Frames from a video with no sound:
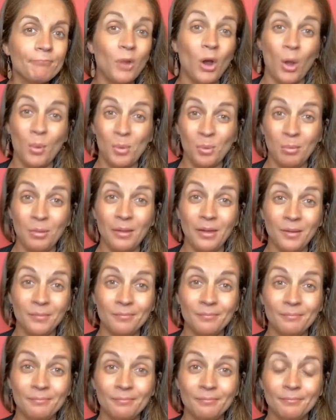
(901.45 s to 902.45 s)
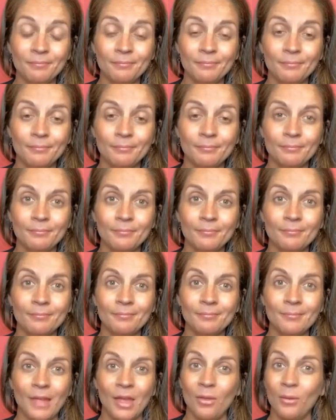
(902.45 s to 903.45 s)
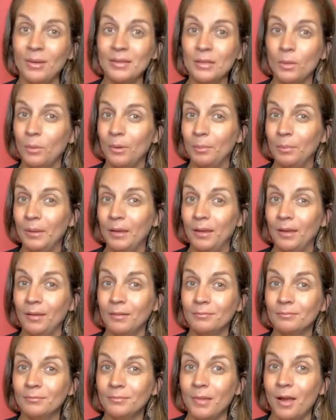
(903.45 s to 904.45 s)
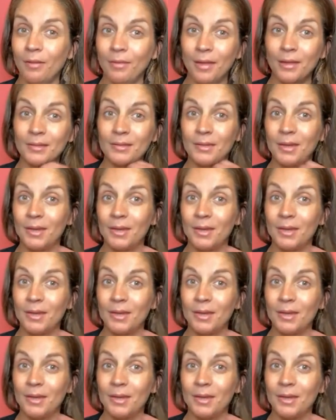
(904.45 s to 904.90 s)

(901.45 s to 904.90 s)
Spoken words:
Probably. Otherwise, they wouldn't be on that